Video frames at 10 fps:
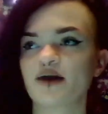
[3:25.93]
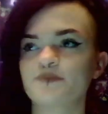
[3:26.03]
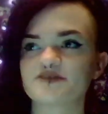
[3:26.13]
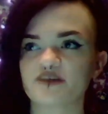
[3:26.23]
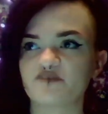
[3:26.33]
of
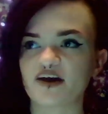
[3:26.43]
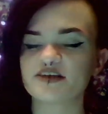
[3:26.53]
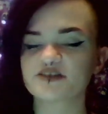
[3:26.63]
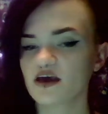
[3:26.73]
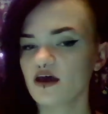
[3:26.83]
Cups as
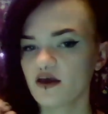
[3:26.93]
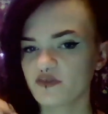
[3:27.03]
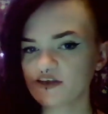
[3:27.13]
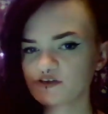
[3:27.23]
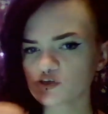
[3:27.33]
advice,
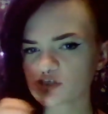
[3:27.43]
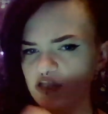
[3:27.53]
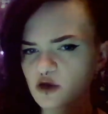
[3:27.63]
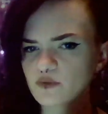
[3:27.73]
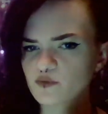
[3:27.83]
these are
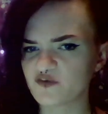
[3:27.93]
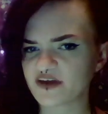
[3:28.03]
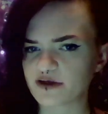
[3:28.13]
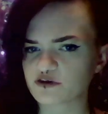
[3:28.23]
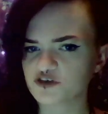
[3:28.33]
slower
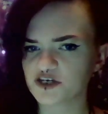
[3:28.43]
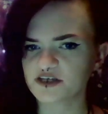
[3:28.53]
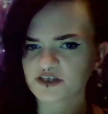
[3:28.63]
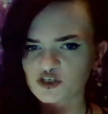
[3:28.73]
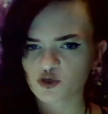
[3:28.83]
moving
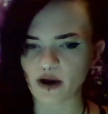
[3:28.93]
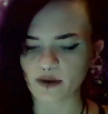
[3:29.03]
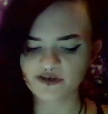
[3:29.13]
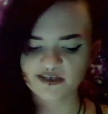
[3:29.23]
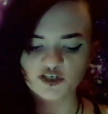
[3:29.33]
energies, so I
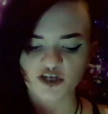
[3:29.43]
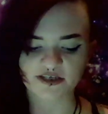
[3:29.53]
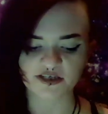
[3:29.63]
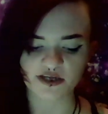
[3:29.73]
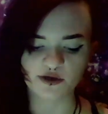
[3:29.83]
would
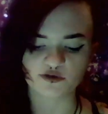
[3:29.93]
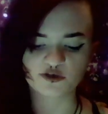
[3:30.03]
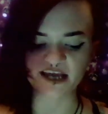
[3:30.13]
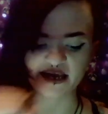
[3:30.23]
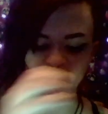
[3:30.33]
suggest to you to
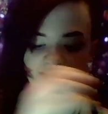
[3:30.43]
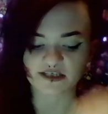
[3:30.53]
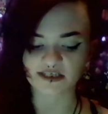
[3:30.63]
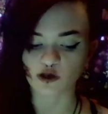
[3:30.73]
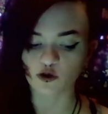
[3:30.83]
take things
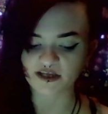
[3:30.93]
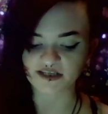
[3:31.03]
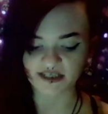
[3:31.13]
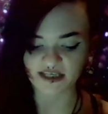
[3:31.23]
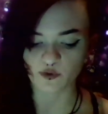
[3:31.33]
slowly
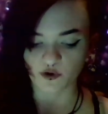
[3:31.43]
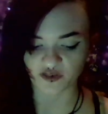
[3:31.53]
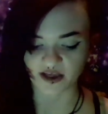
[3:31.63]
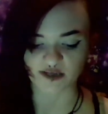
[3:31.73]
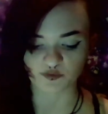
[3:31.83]
to see where
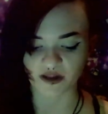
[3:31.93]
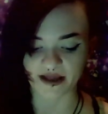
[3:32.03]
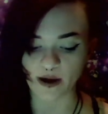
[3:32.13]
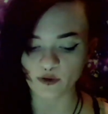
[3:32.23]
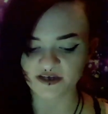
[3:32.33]
things
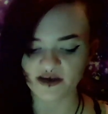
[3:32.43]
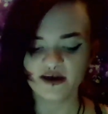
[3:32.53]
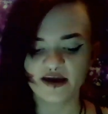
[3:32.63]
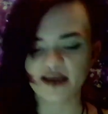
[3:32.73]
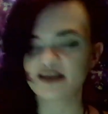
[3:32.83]
play out.
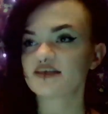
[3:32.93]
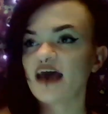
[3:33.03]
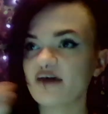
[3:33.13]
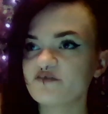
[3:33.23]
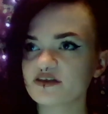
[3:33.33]
It is
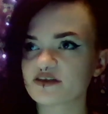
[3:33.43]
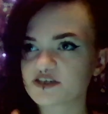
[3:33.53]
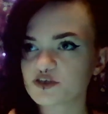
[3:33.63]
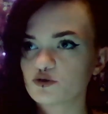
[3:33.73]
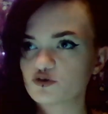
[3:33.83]
having
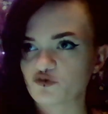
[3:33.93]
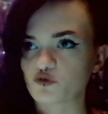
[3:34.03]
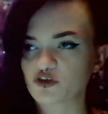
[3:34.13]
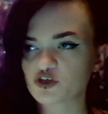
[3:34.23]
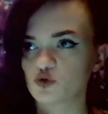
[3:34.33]
this new
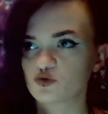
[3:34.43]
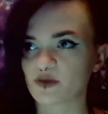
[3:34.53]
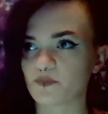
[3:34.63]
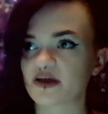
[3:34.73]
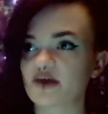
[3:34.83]
truth to
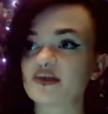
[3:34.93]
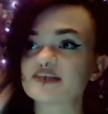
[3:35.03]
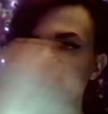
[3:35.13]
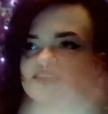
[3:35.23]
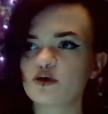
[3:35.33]
something and
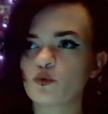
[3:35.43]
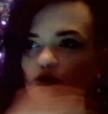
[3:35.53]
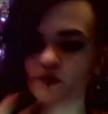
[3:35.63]
then seeing